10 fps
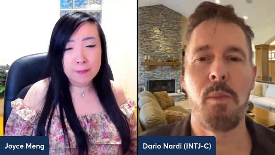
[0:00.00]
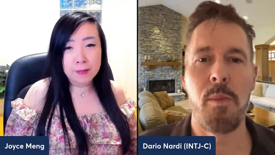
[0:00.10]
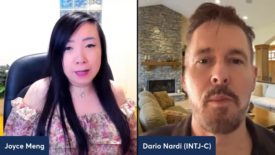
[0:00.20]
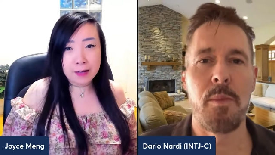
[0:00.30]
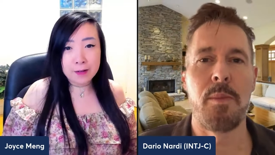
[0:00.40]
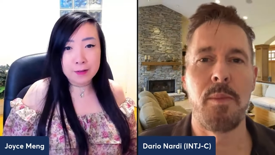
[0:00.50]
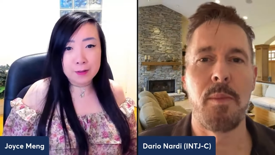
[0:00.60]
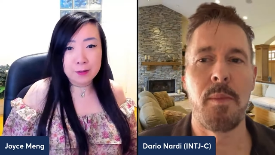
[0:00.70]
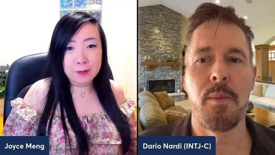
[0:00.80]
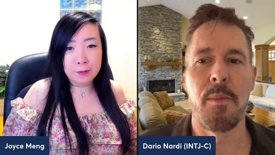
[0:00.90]
Speaker 1: Yeah,
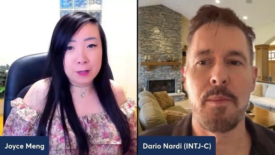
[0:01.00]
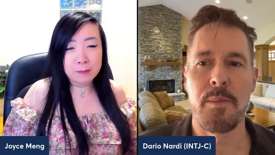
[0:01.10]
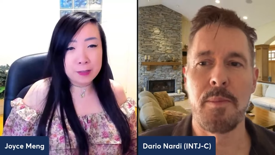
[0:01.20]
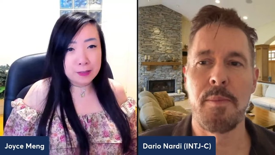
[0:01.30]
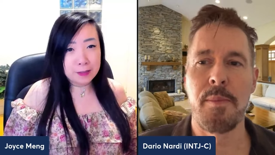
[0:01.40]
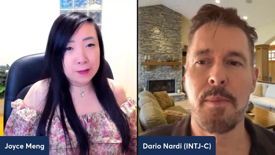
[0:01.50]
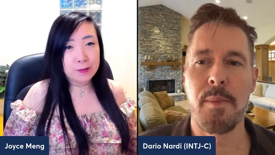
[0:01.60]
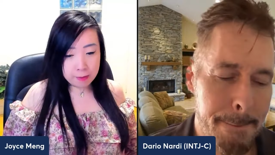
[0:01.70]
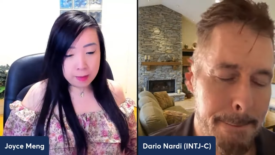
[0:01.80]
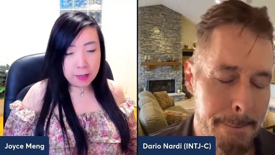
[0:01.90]
well put.
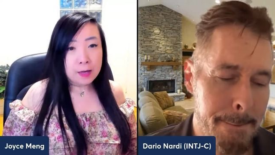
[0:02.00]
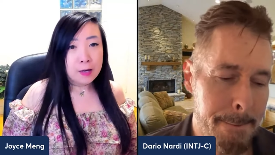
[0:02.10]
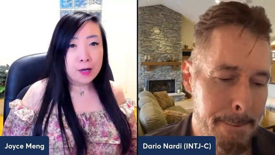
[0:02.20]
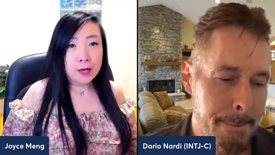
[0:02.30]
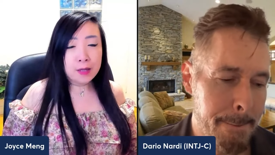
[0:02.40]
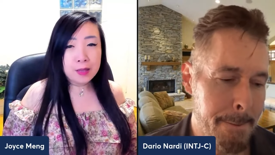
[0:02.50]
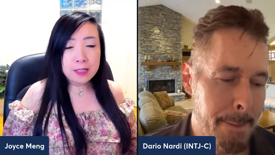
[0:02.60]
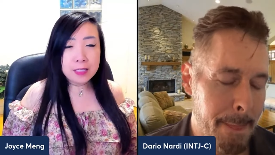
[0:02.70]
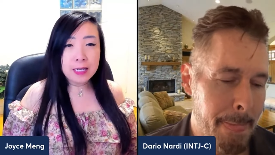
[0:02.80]
And then that